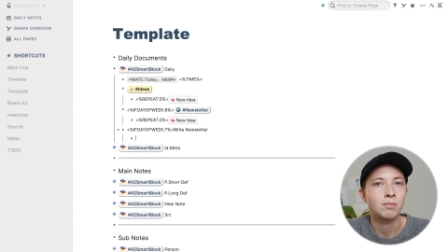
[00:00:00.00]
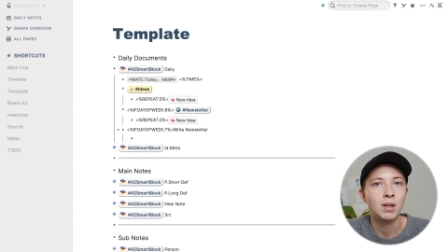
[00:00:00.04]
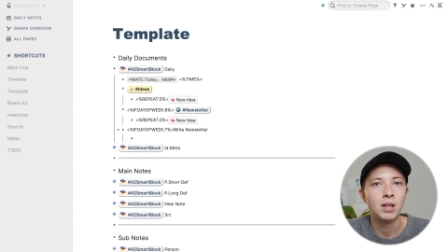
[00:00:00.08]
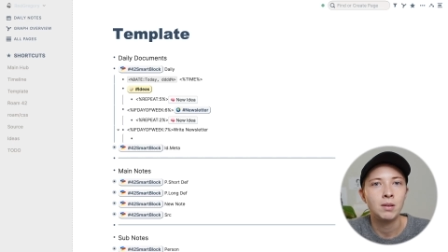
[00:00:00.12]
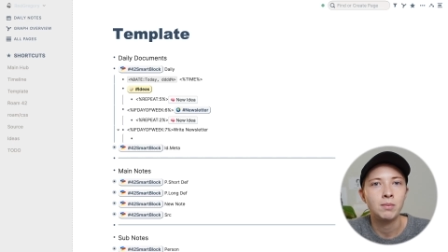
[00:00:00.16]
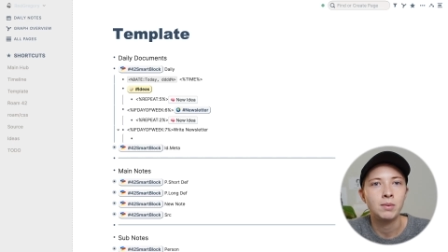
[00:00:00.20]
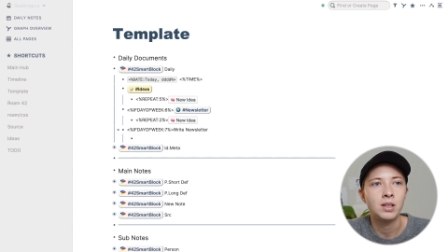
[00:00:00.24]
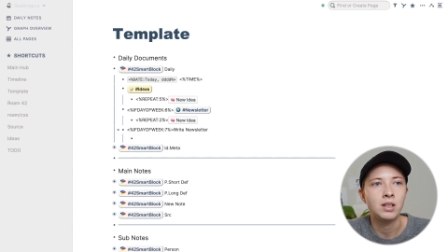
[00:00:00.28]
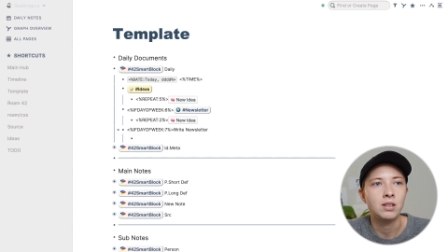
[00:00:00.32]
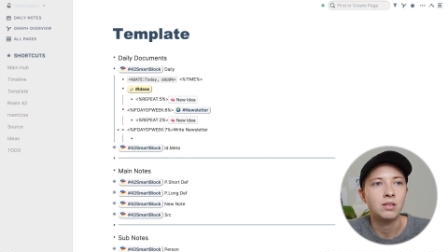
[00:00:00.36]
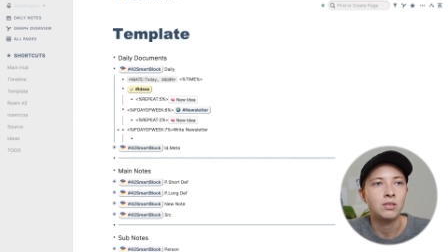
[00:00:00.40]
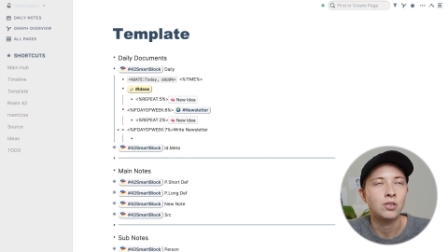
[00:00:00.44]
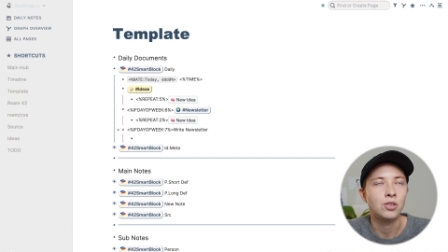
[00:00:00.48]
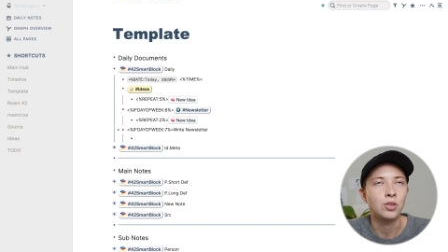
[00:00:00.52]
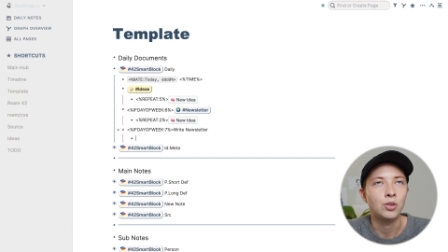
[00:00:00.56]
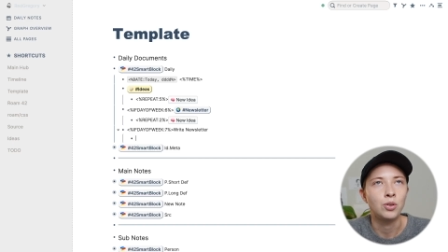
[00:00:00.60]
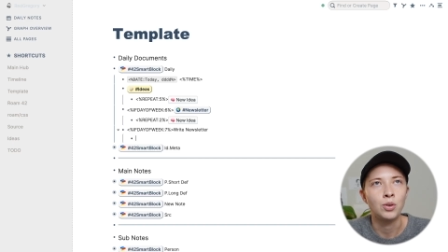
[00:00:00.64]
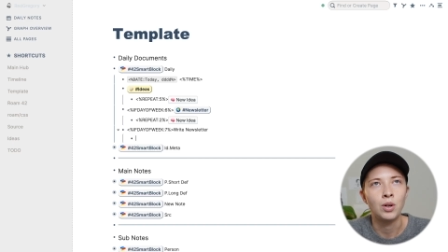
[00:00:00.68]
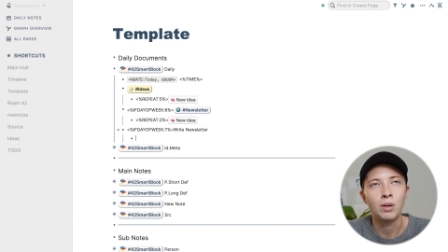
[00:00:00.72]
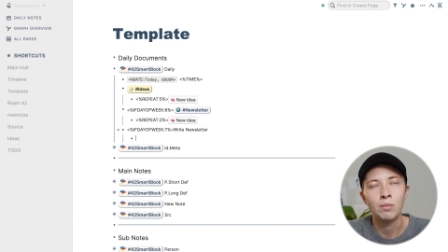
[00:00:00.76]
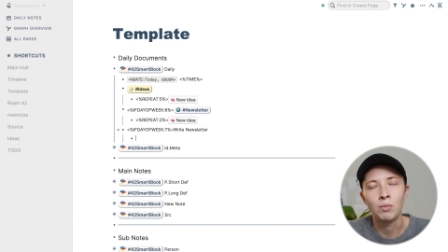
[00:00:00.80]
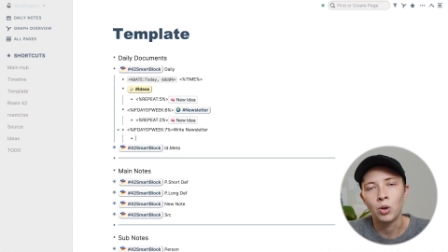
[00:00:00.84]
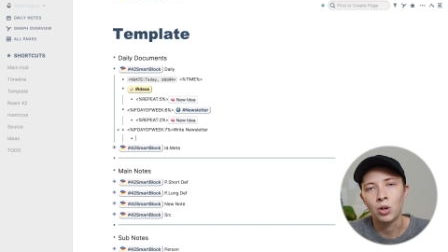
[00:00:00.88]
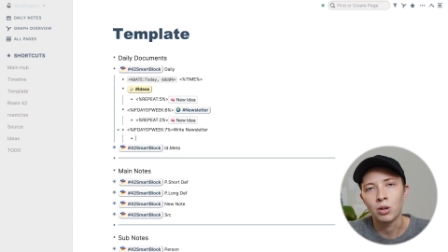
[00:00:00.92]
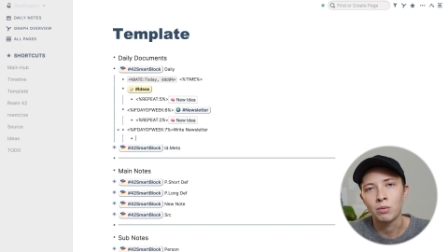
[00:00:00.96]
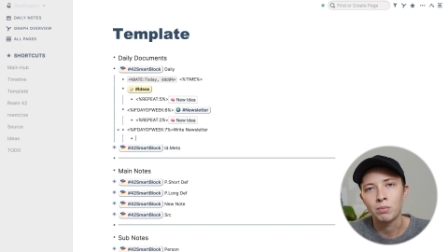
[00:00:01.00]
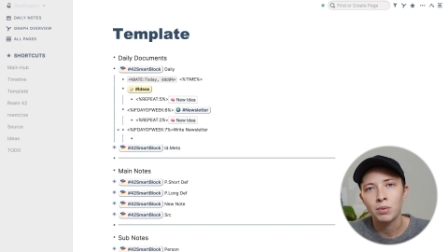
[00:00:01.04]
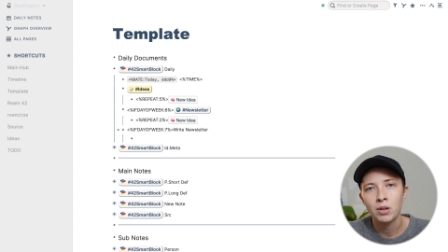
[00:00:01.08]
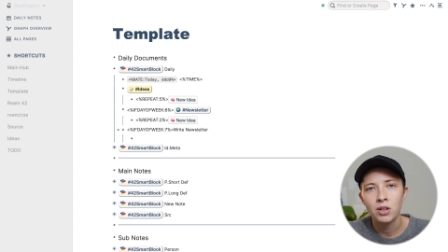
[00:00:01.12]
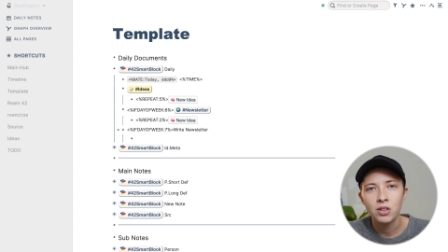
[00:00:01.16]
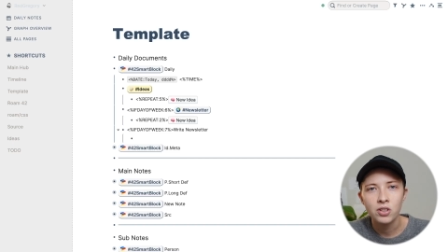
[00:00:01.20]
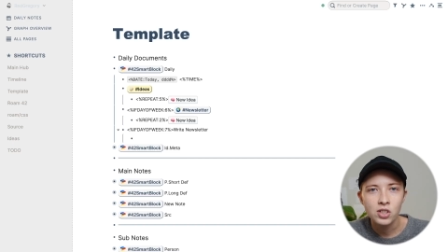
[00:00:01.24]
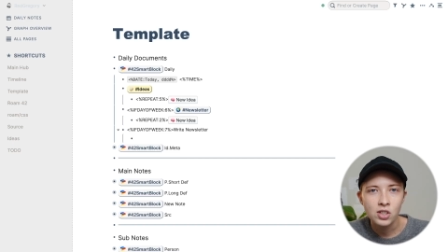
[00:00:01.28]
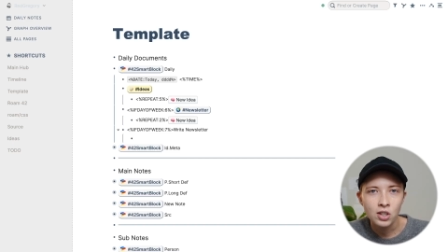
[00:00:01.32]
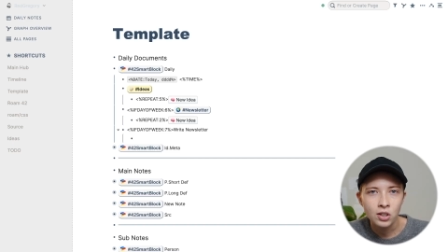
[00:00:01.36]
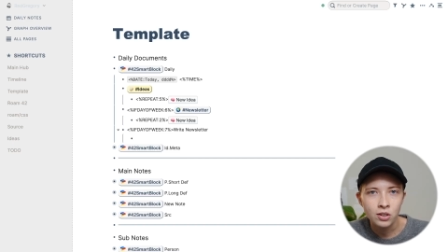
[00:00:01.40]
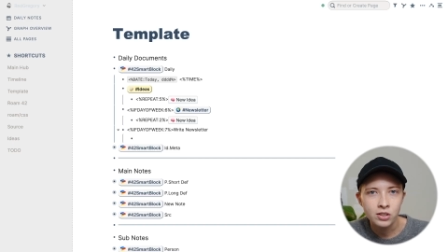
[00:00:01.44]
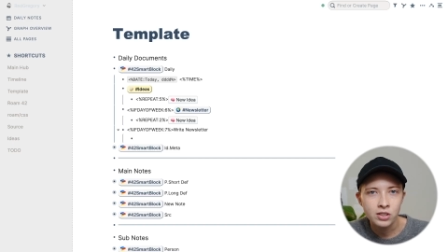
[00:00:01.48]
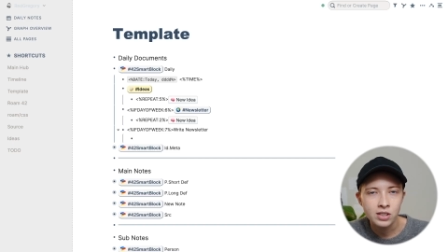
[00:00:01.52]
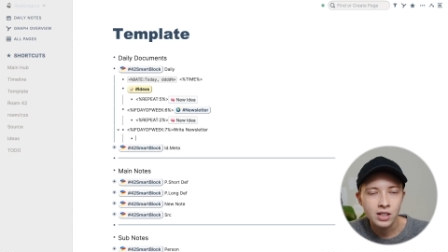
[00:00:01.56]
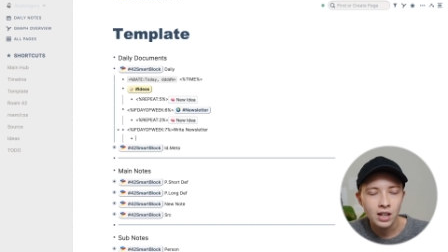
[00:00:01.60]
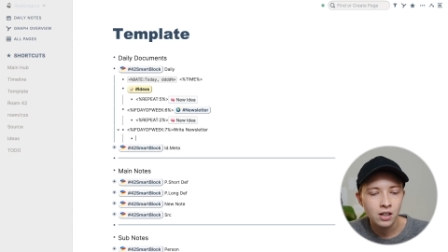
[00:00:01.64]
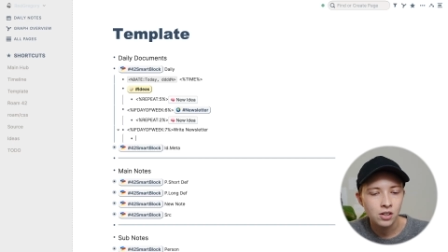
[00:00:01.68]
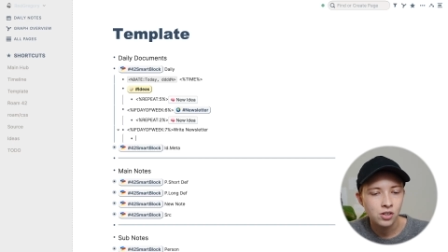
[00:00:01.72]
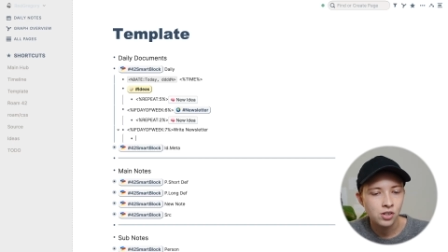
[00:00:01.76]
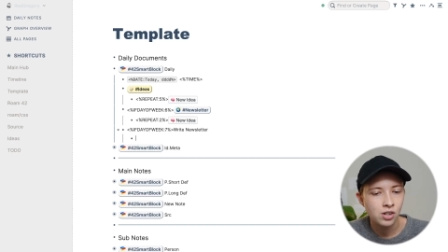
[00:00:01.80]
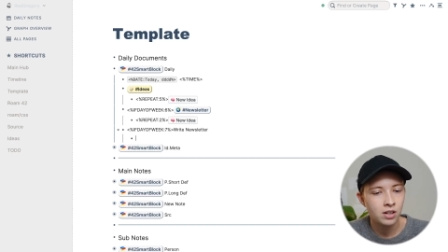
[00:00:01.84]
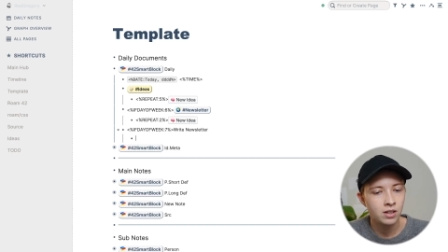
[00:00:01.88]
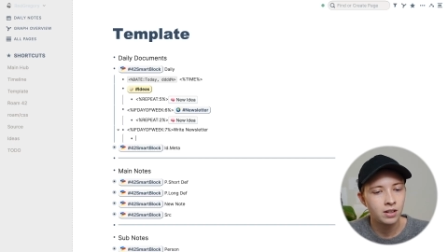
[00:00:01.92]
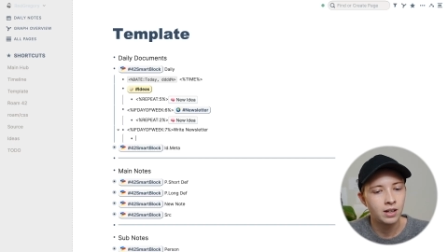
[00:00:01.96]
maybe do a more personal
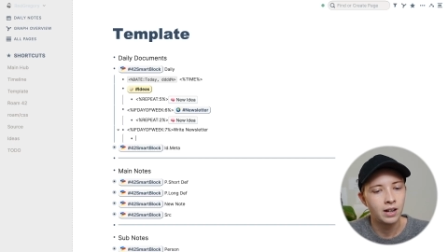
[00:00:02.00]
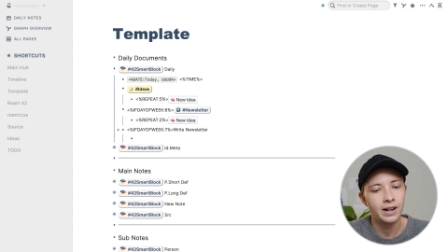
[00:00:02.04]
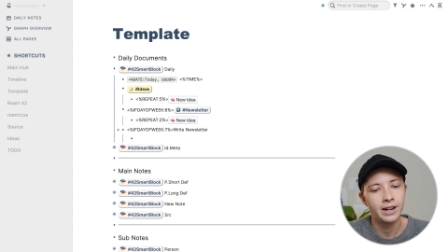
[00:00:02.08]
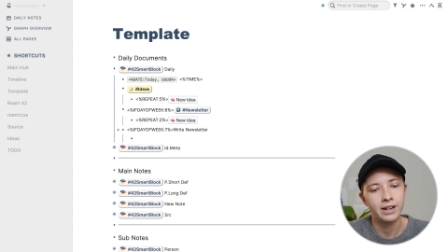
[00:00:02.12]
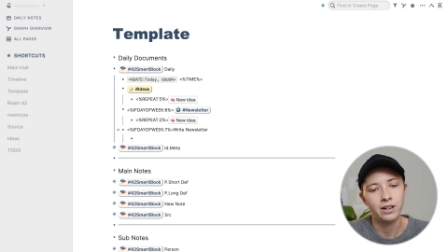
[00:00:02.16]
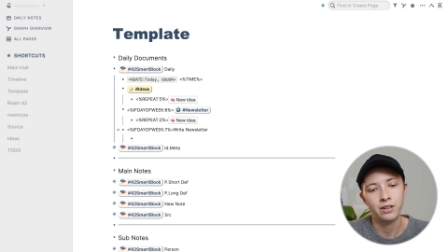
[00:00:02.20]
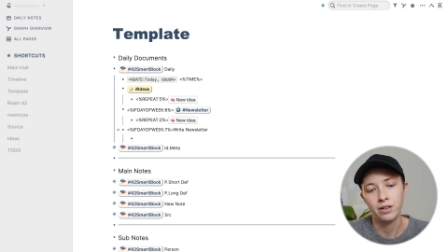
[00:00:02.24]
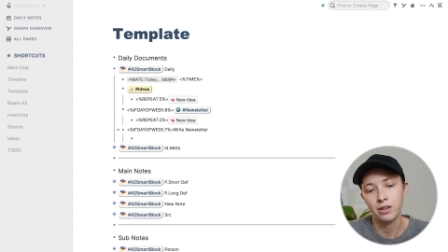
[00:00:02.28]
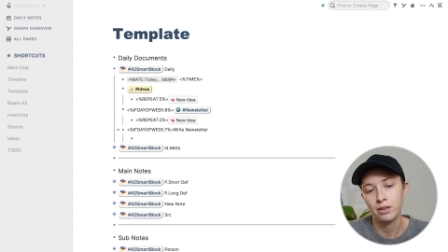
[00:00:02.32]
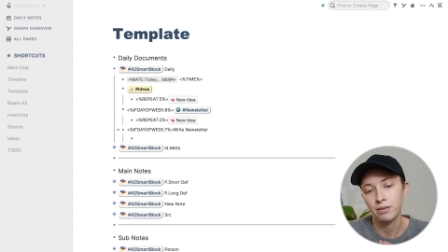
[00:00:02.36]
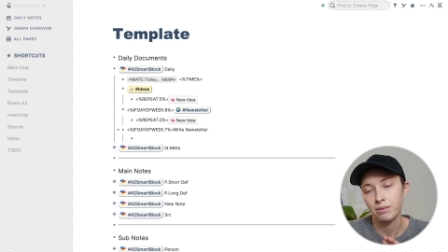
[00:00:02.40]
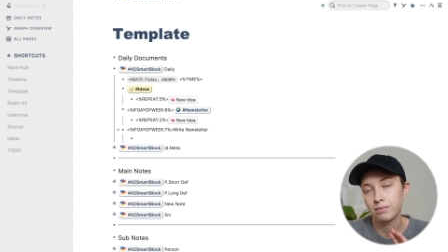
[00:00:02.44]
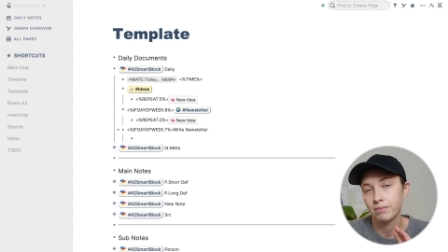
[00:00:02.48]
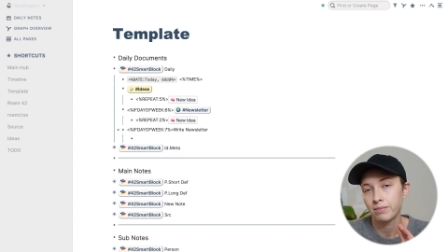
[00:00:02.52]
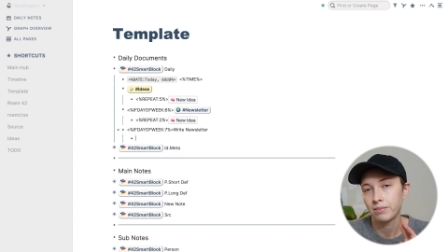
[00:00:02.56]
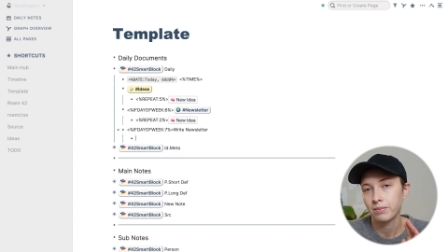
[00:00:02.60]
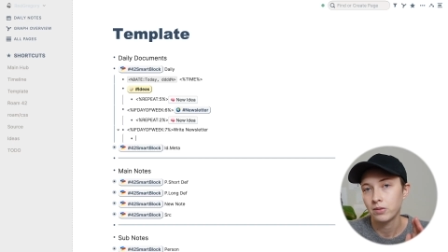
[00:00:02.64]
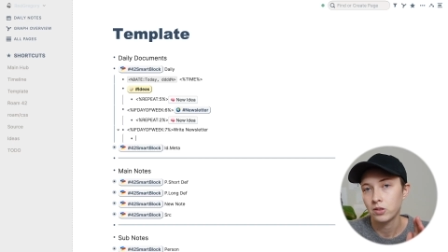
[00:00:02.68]
section, I don't know.